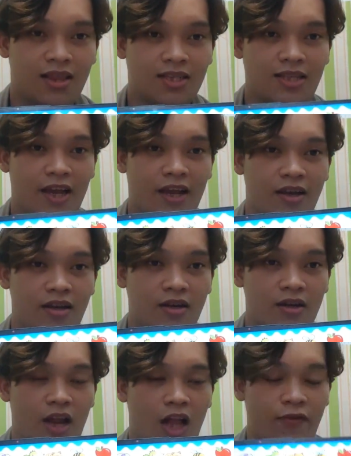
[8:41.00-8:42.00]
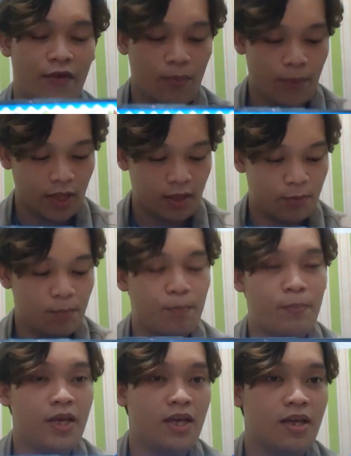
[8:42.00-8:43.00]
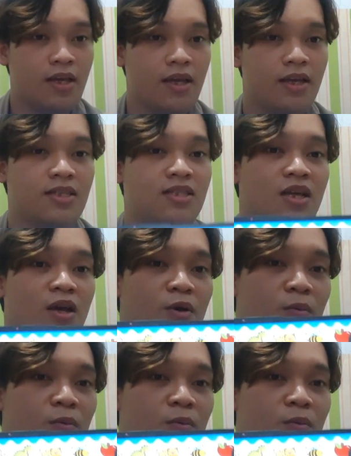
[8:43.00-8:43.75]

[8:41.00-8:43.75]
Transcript: The second alphabet B is